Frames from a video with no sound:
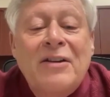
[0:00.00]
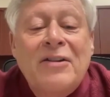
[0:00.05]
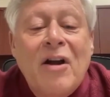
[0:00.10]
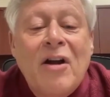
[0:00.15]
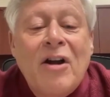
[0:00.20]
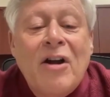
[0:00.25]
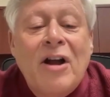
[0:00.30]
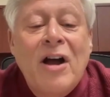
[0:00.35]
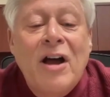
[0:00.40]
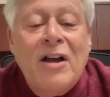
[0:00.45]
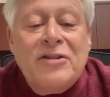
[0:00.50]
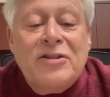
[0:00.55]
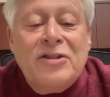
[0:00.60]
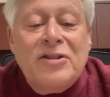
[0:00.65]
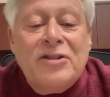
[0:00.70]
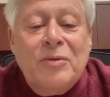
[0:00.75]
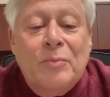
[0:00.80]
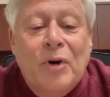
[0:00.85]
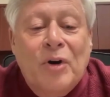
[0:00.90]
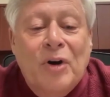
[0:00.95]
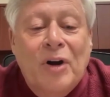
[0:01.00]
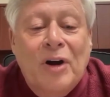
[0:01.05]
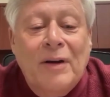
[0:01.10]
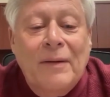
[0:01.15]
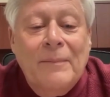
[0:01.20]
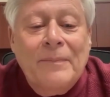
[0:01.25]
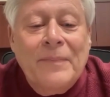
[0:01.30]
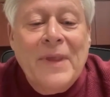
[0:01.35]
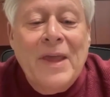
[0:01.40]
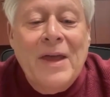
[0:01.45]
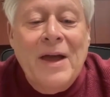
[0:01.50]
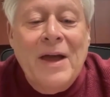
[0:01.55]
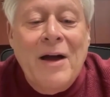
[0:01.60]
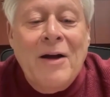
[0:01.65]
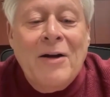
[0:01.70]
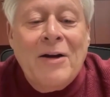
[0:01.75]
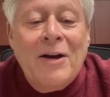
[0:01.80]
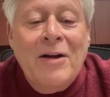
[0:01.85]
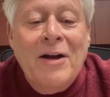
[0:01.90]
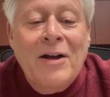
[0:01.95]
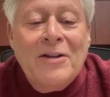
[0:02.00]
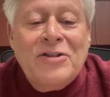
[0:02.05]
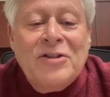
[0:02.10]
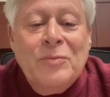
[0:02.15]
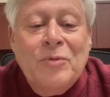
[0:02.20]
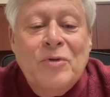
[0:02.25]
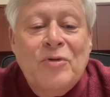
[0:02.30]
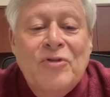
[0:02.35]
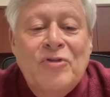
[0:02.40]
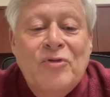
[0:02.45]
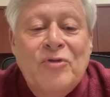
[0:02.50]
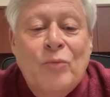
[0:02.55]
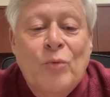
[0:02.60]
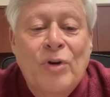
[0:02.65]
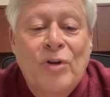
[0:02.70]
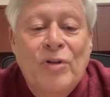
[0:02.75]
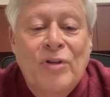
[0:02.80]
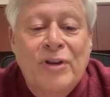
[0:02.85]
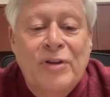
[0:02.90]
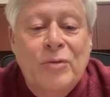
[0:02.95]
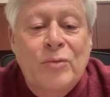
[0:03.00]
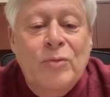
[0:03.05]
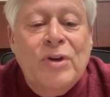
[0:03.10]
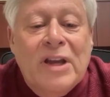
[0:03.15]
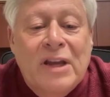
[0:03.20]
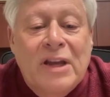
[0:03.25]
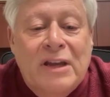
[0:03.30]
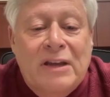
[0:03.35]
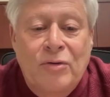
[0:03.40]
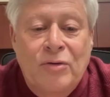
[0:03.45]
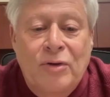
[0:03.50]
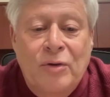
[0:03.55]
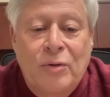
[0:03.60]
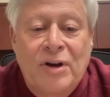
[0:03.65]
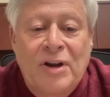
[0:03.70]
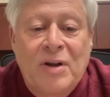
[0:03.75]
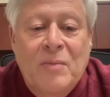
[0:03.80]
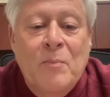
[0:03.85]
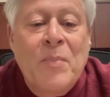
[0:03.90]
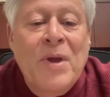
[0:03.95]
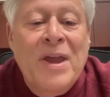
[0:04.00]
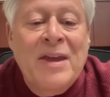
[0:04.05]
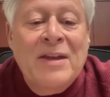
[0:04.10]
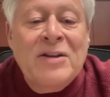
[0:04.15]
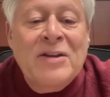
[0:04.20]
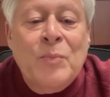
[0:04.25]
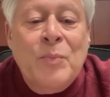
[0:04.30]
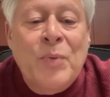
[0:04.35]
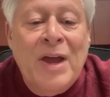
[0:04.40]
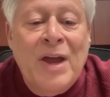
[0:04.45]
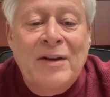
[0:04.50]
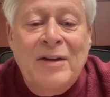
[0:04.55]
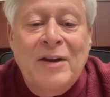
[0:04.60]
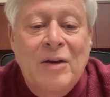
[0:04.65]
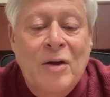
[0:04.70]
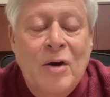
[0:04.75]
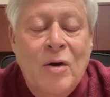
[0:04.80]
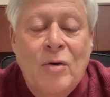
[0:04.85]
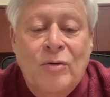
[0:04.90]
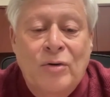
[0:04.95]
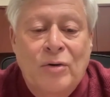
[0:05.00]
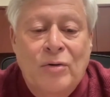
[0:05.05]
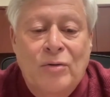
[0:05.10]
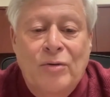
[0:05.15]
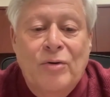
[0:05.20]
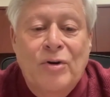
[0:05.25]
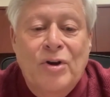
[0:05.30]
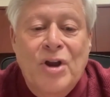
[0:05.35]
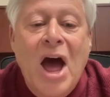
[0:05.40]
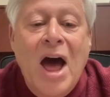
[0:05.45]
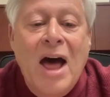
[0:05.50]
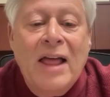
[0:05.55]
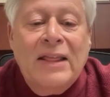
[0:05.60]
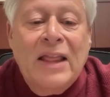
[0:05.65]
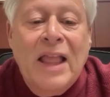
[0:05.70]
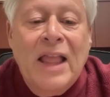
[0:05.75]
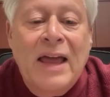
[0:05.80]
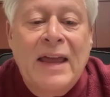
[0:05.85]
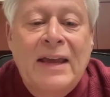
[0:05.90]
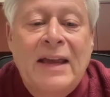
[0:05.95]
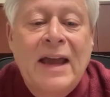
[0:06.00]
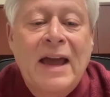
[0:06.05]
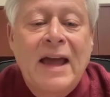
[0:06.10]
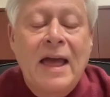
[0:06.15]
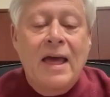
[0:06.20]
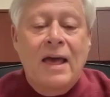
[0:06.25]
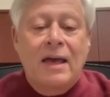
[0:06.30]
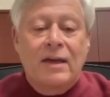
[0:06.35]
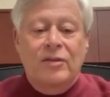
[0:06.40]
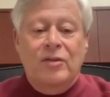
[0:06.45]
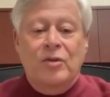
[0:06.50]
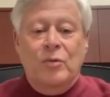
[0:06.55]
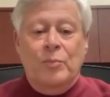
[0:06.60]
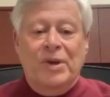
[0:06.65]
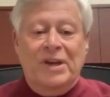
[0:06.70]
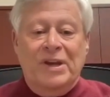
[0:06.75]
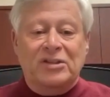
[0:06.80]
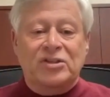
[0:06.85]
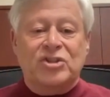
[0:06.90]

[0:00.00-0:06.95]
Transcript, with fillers: our customer. Our customer is really unique. They're an independent owner. They're not like the big